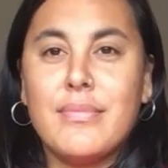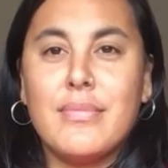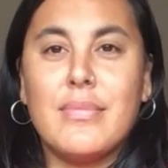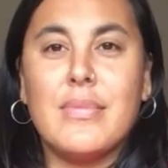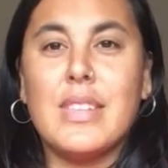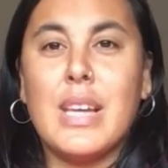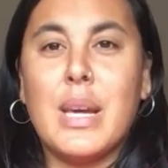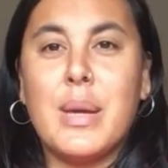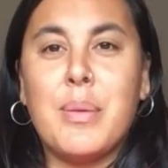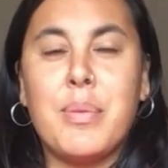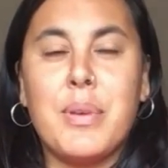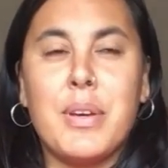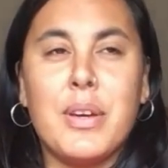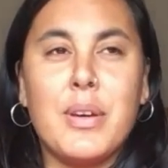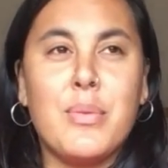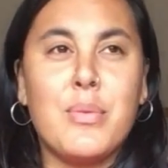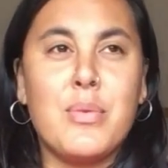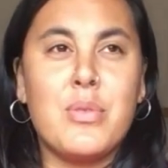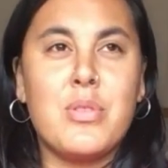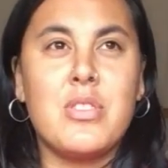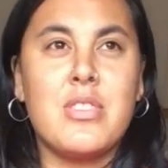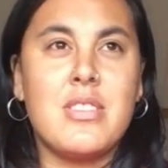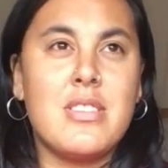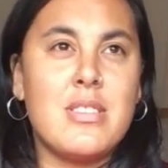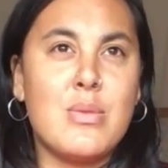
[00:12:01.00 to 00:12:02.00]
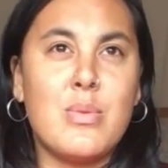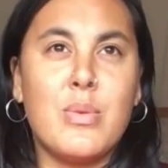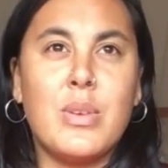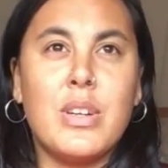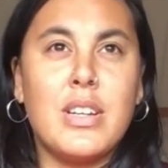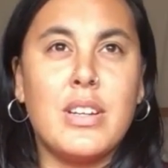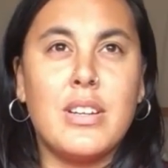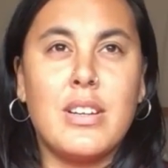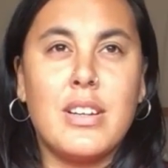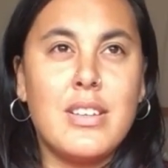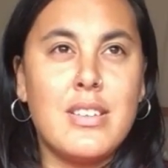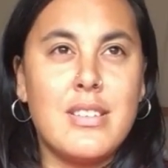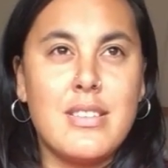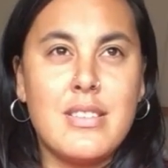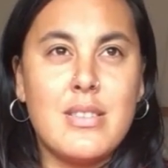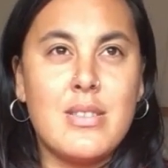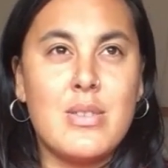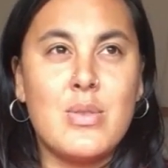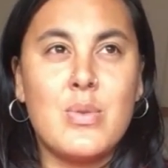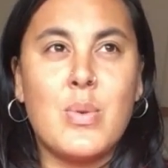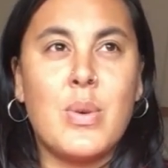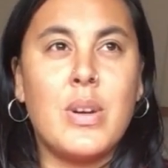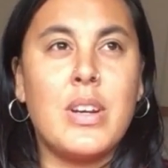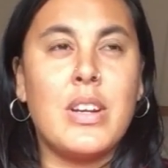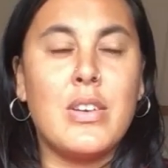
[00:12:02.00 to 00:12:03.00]
Napier, which is $20
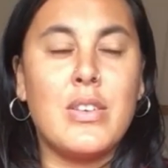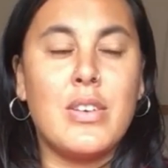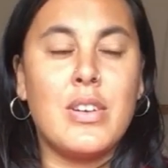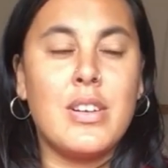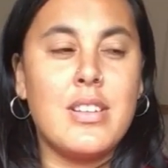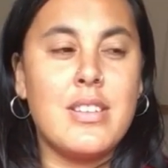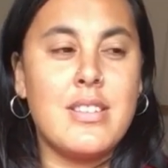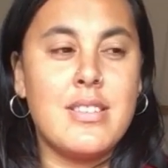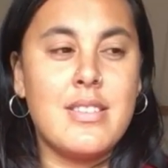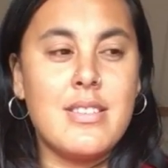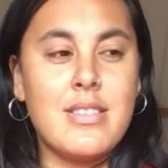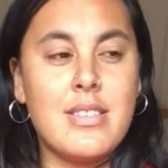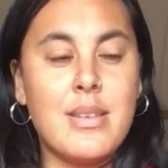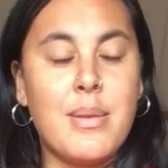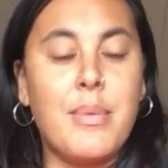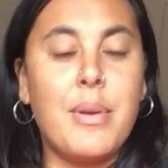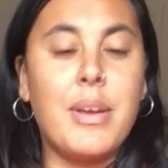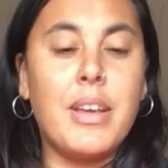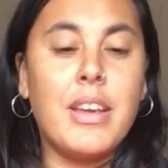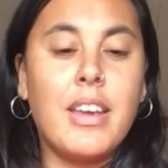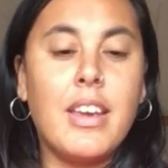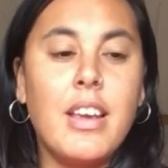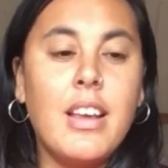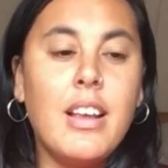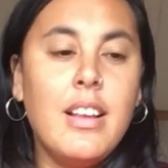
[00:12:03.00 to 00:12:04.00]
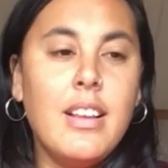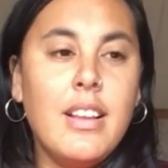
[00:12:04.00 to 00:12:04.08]
or something.